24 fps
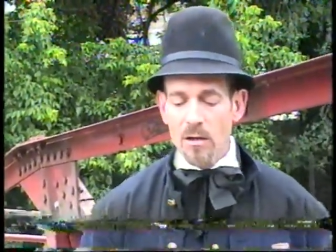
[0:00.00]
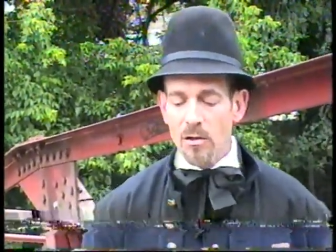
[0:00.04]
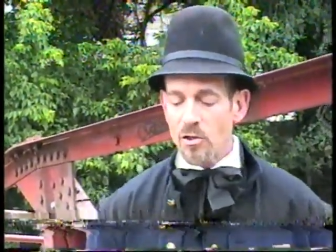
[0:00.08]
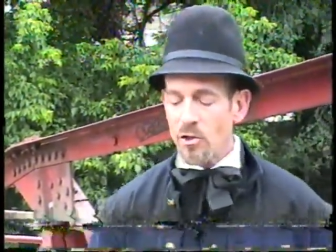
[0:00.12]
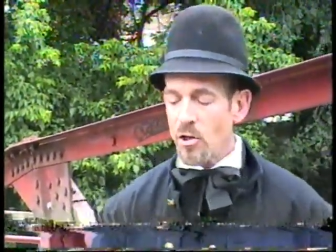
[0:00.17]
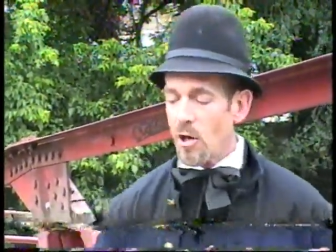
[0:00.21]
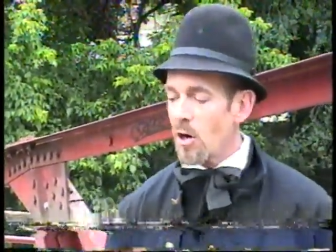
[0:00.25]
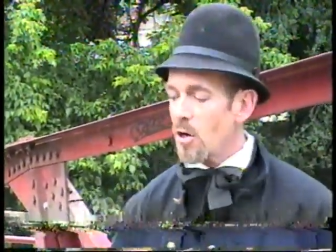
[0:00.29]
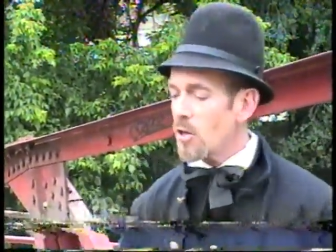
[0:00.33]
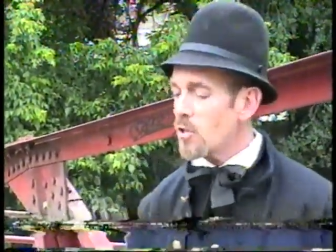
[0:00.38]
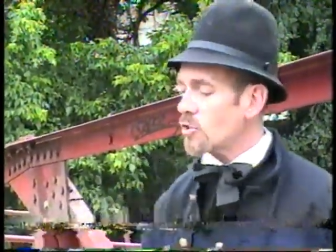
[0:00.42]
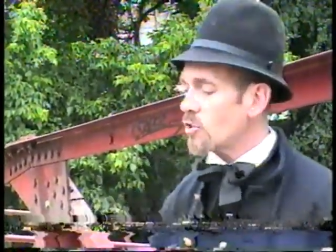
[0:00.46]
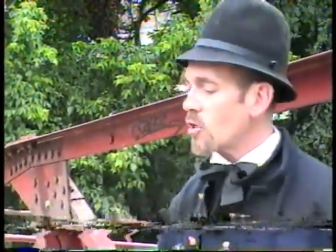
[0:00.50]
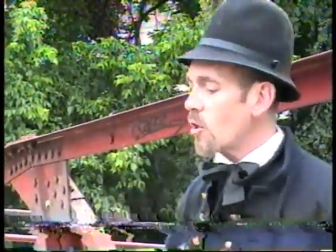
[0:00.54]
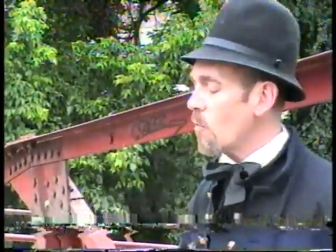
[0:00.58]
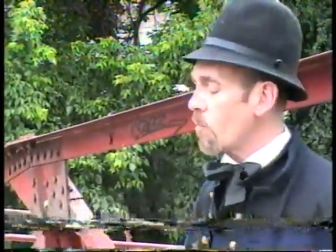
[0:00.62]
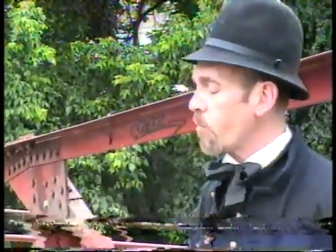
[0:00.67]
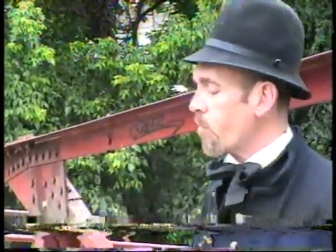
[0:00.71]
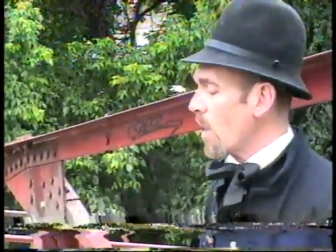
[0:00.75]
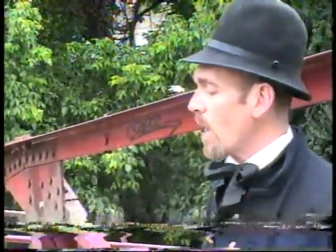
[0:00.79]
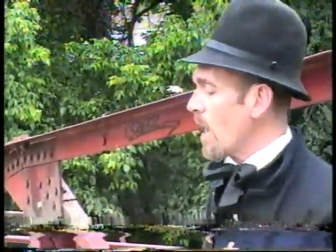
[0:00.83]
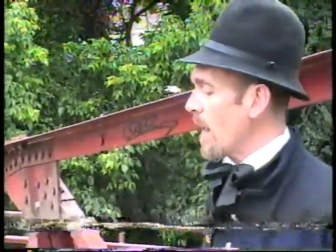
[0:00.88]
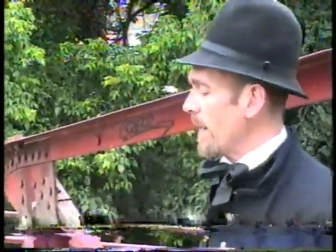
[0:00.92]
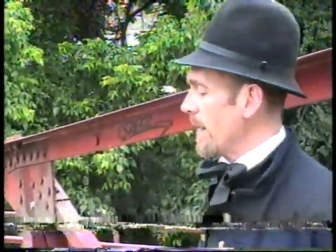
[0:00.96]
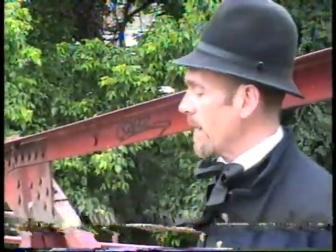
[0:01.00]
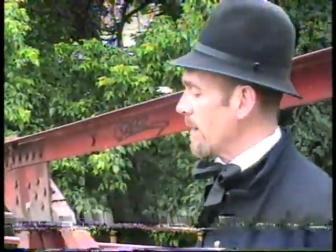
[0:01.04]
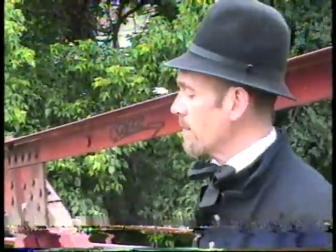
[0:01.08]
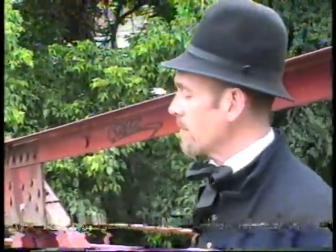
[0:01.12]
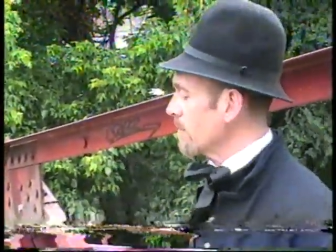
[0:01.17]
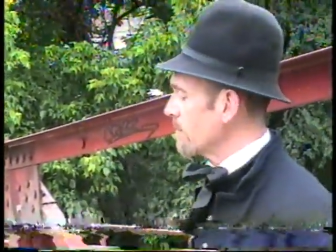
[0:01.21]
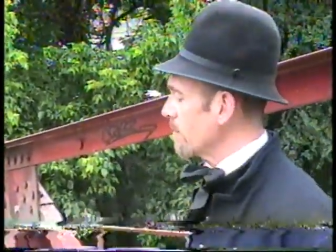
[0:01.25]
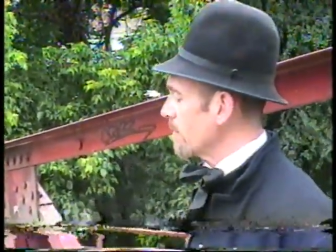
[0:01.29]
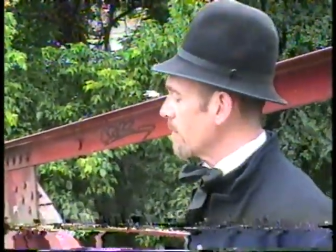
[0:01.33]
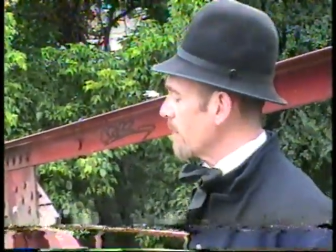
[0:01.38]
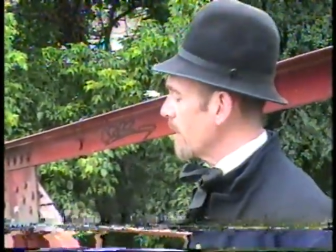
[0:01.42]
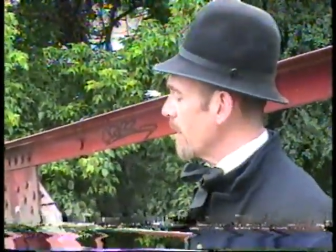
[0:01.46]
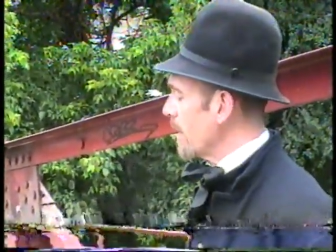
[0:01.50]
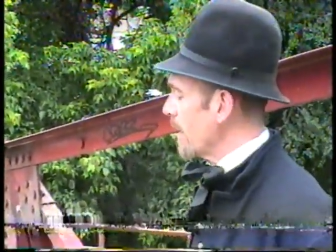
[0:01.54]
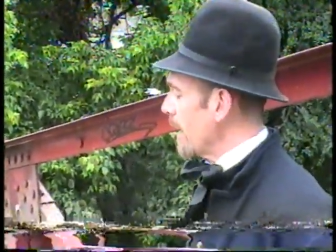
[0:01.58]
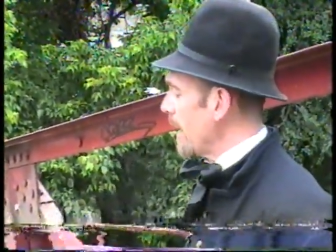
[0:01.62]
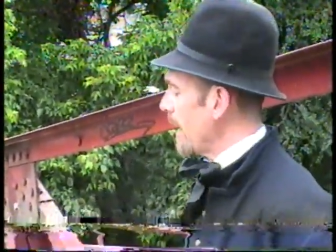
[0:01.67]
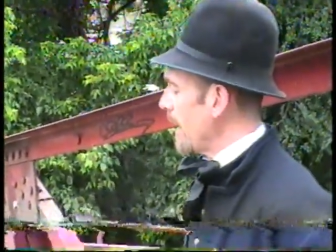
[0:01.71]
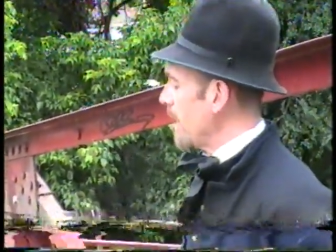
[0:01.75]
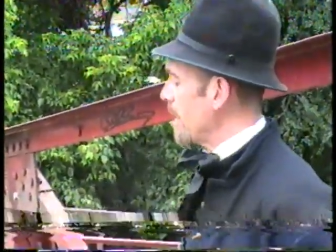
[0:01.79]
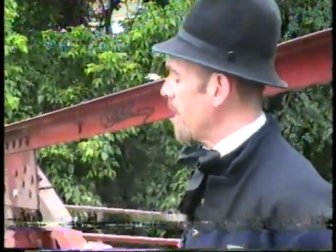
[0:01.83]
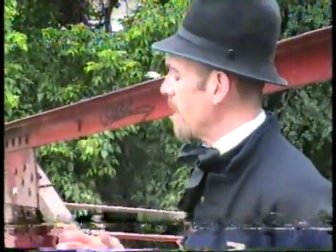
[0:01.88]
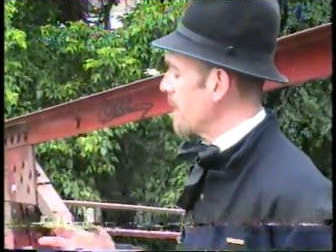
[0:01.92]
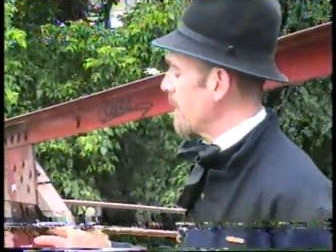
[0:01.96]
Charles O'Brien,
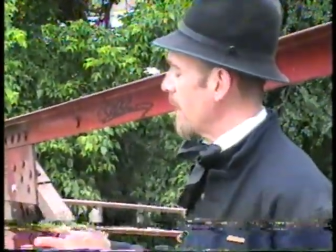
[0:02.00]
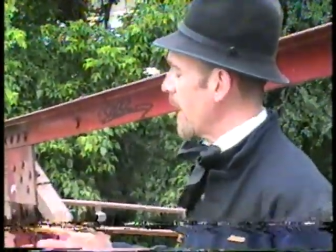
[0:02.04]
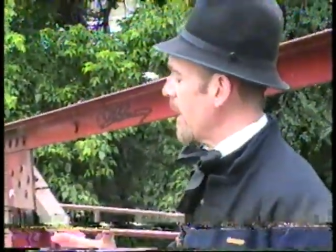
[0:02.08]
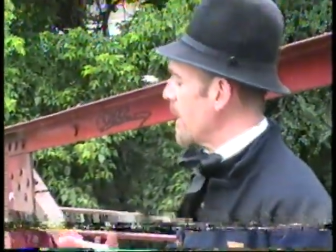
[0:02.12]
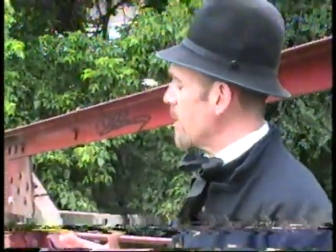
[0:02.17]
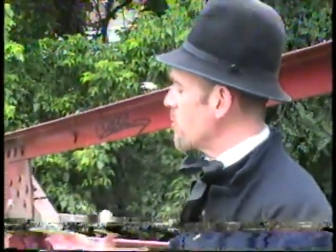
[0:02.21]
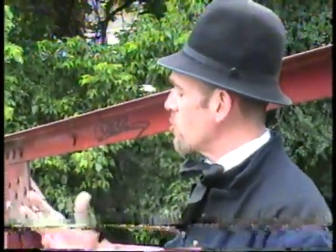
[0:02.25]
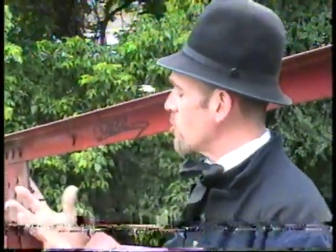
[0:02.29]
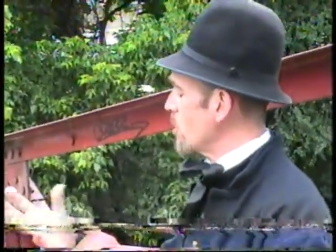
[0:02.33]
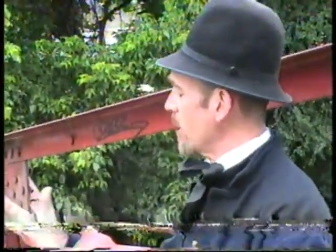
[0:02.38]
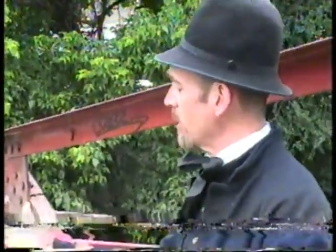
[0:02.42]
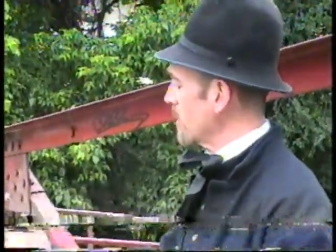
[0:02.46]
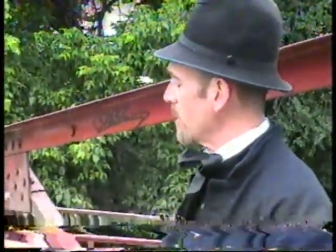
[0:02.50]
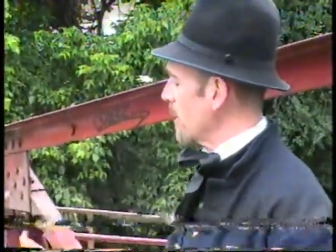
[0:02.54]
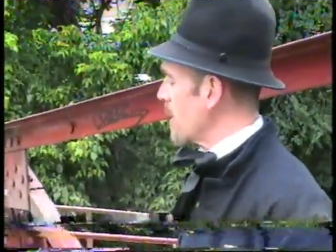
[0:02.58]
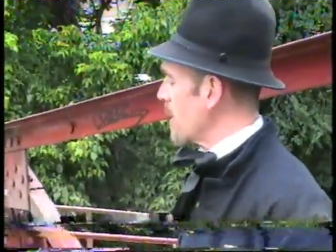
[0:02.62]
in engaging the